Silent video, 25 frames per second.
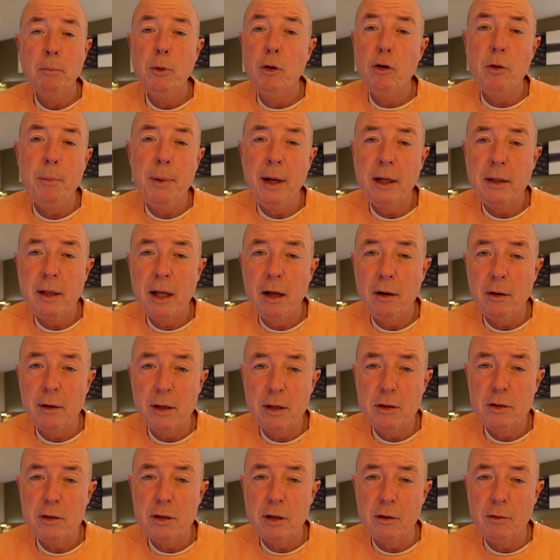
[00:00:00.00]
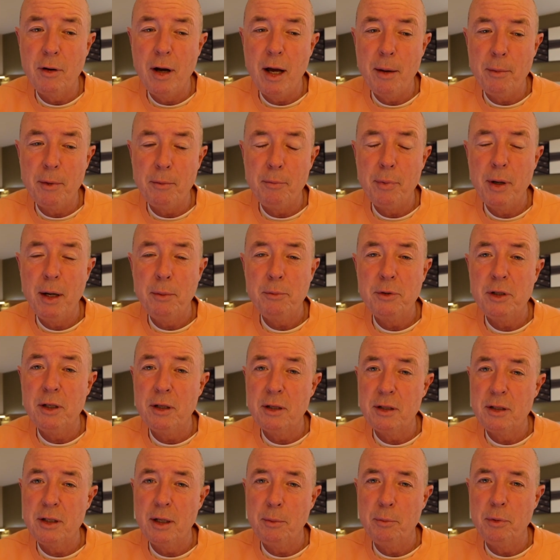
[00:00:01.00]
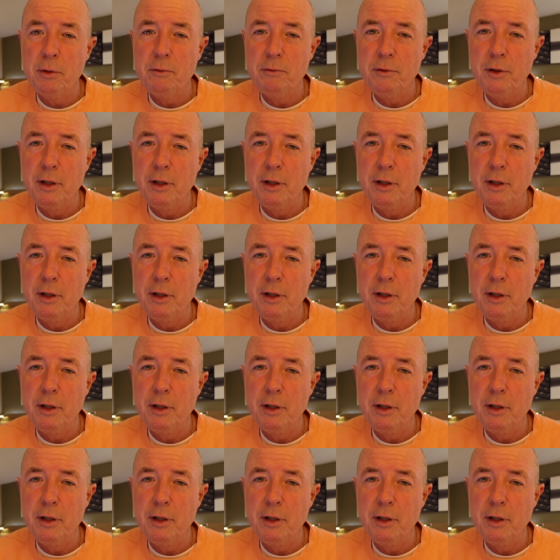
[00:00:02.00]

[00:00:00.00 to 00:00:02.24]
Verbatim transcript: more about that on Instagram and perhaps in a separate